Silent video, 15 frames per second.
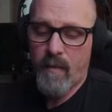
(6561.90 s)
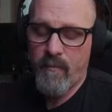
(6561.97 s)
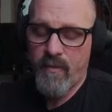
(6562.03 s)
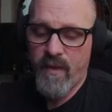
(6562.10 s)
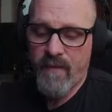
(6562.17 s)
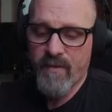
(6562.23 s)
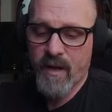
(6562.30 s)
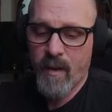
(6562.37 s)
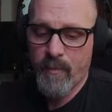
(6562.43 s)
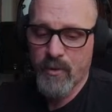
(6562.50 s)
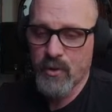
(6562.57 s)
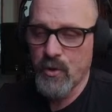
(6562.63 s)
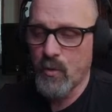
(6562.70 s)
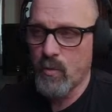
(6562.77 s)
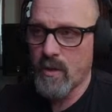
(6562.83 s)
They have a couple
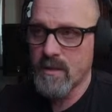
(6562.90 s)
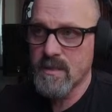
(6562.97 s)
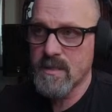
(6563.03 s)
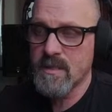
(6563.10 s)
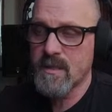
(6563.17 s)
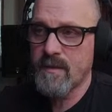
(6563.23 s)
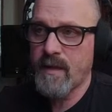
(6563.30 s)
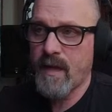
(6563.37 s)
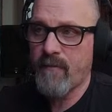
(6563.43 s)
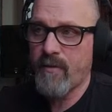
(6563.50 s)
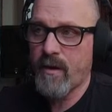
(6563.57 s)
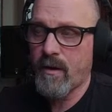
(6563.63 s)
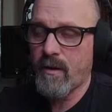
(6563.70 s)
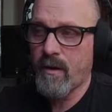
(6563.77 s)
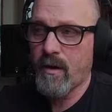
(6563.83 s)
new ones. They have
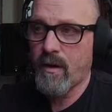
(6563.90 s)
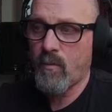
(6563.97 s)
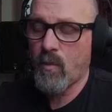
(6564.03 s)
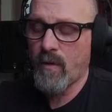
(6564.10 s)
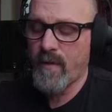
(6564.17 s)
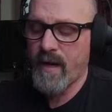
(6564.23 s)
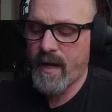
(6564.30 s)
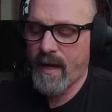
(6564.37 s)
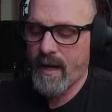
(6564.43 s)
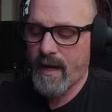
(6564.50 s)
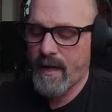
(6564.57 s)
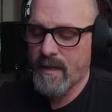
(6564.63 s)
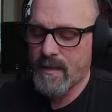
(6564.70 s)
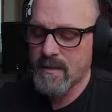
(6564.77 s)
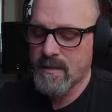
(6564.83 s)
one that
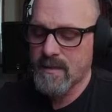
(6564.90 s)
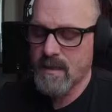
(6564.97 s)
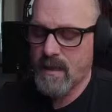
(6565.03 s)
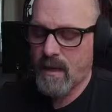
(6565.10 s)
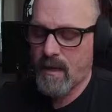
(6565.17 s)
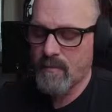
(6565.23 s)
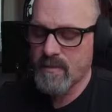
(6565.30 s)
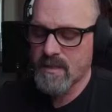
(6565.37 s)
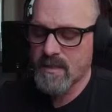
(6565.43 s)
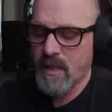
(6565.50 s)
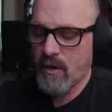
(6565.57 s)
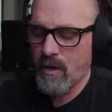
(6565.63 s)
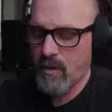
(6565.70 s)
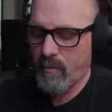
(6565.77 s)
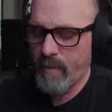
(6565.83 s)
has
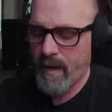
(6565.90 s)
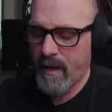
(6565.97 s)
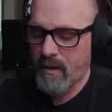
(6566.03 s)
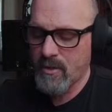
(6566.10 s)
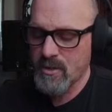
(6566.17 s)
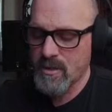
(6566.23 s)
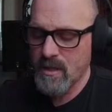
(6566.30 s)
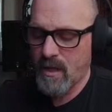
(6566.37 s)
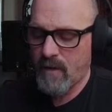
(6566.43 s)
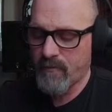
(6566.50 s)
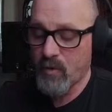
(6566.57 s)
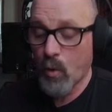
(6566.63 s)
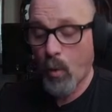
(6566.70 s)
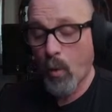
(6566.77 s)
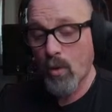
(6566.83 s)
stereo pairs of
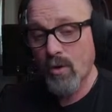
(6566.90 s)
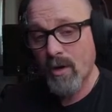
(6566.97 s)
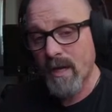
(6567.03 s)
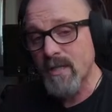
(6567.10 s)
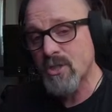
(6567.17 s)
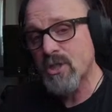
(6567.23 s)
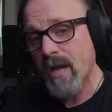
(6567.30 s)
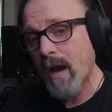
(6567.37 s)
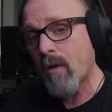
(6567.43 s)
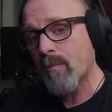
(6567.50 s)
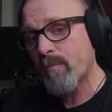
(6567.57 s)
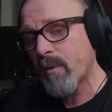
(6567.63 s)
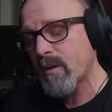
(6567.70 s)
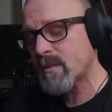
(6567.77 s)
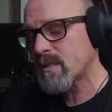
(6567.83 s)
1/4-inch
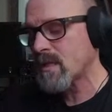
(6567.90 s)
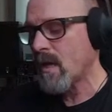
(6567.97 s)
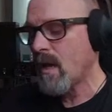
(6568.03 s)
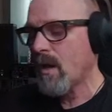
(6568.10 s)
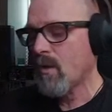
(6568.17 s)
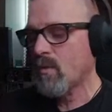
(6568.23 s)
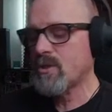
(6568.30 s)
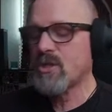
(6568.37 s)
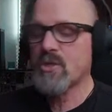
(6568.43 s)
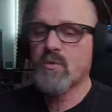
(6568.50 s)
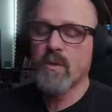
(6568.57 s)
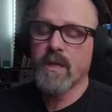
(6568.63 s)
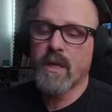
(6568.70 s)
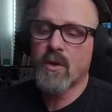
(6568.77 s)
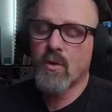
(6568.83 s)
outputs, which is
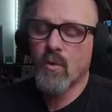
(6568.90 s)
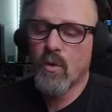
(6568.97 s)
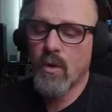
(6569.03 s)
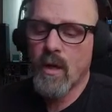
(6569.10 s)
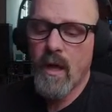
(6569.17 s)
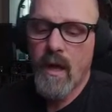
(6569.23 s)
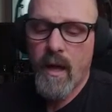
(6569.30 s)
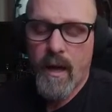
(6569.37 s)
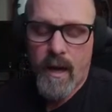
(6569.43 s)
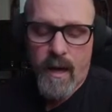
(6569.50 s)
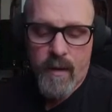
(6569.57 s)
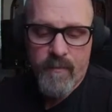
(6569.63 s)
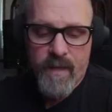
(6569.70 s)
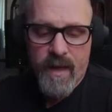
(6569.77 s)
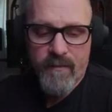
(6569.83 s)
really cool.
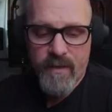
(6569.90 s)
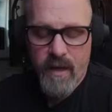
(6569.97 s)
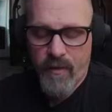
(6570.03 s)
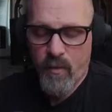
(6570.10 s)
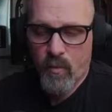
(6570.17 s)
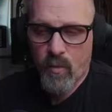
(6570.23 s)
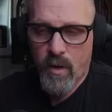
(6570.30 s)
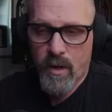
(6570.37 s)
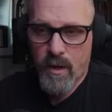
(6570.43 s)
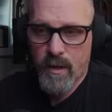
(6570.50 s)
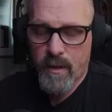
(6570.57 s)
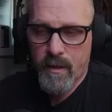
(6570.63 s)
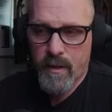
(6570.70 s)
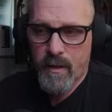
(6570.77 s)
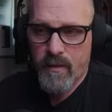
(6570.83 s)
They have another
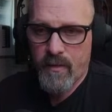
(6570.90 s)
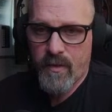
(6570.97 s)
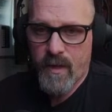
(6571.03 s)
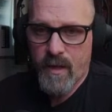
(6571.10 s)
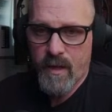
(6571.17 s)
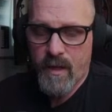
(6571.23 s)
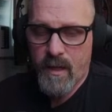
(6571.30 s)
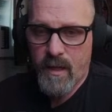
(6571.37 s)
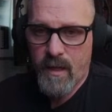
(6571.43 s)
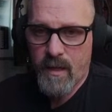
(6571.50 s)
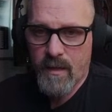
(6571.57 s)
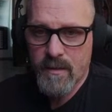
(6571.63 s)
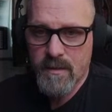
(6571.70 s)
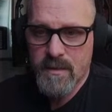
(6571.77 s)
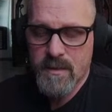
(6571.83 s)
one that
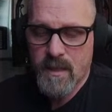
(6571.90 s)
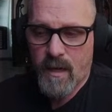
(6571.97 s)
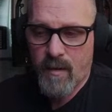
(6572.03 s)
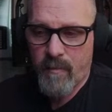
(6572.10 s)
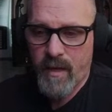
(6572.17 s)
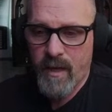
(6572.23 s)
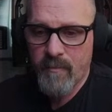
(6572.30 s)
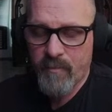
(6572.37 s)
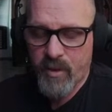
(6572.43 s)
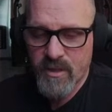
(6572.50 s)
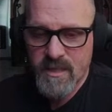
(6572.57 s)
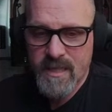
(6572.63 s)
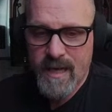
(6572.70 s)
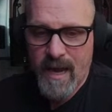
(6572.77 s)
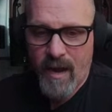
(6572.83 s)
is
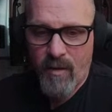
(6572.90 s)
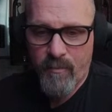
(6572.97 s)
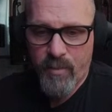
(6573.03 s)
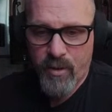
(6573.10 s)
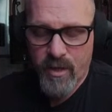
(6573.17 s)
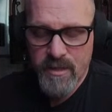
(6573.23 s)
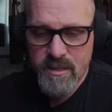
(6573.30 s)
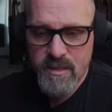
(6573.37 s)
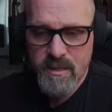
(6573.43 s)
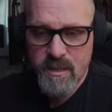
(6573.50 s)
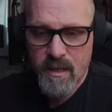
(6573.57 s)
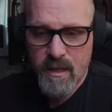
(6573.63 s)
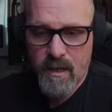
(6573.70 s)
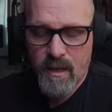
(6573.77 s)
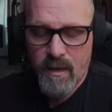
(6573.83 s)
inputs and outputs
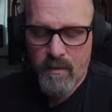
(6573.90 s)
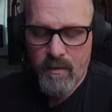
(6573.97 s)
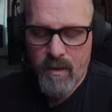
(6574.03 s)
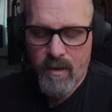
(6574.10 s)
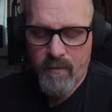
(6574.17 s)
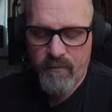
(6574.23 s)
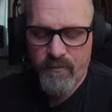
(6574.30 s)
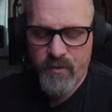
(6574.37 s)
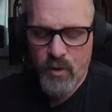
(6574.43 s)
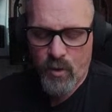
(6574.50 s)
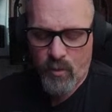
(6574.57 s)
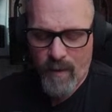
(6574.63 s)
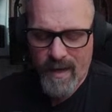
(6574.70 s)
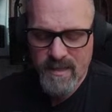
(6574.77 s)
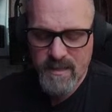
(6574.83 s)
of
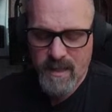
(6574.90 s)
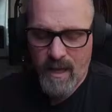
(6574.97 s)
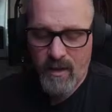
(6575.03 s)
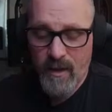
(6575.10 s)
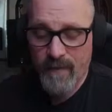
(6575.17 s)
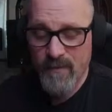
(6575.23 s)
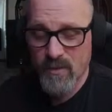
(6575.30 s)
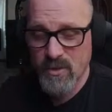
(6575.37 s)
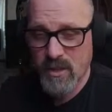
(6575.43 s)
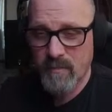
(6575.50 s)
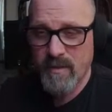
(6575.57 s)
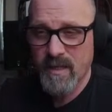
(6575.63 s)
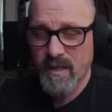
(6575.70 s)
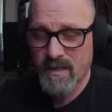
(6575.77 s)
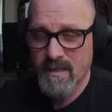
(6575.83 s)
Eurorack style, and those can be
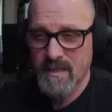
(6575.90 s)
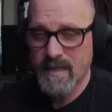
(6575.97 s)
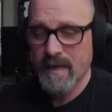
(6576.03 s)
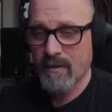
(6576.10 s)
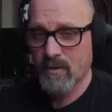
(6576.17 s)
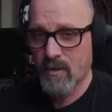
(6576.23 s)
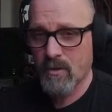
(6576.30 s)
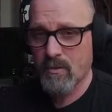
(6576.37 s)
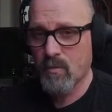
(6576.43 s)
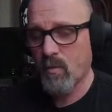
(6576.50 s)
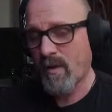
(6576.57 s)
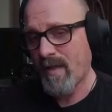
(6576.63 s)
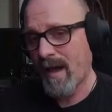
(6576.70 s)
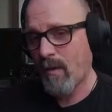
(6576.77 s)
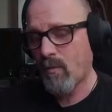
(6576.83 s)
kind of standalone
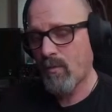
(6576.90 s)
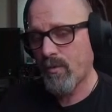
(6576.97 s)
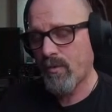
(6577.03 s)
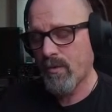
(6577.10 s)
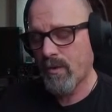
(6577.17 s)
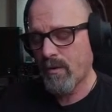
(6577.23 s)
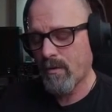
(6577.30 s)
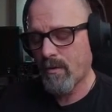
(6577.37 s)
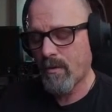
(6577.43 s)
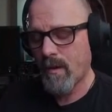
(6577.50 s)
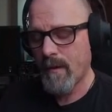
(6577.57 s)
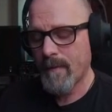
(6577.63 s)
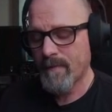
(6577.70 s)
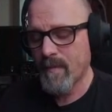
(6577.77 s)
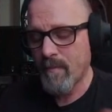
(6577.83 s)
without the
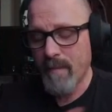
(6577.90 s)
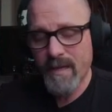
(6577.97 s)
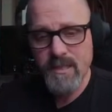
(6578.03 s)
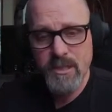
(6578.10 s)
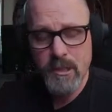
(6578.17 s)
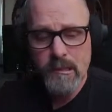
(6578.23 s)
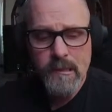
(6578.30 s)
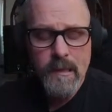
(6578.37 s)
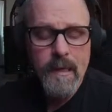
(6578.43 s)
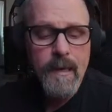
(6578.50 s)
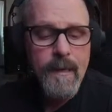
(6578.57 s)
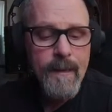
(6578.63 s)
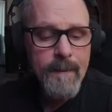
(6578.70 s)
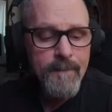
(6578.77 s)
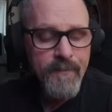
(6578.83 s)
mixer.
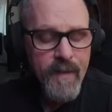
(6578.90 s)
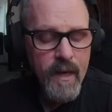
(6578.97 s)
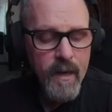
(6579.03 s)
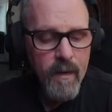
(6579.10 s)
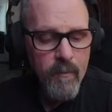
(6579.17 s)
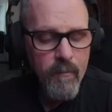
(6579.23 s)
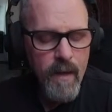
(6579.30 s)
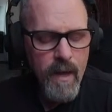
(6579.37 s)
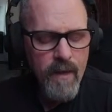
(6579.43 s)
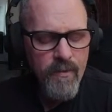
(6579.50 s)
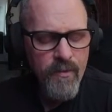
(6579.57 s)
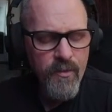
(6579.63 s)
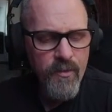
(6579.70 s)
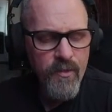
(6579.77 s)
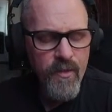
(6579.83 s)
And
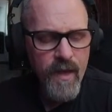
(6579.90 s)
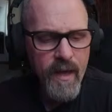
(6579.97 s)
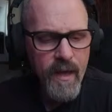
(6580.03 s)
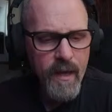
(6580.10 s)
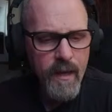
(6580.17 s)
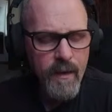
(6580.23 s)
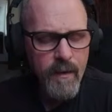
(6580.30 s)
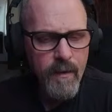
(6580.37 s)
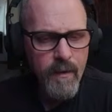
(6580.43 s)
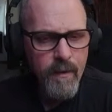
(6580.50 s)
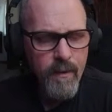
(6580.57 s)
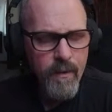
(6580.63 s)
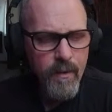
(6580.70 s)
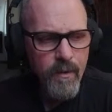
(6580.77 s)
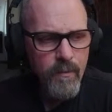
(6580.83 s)
then
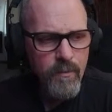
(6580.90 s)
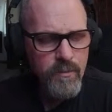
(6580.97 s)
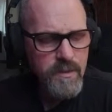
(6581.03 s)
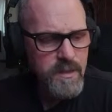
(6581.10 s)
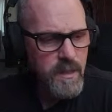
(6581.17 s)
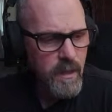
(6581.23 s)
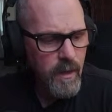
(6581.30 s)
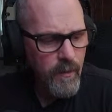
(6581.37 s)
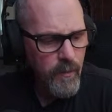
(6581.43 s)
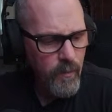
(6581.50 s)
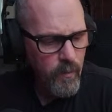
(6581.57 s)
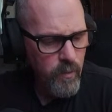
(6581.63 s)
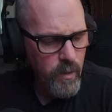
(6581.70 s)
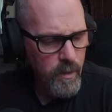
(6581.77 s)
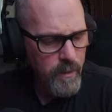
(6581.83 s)
what's the other
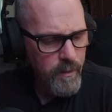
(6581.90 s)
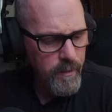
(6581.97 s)
one?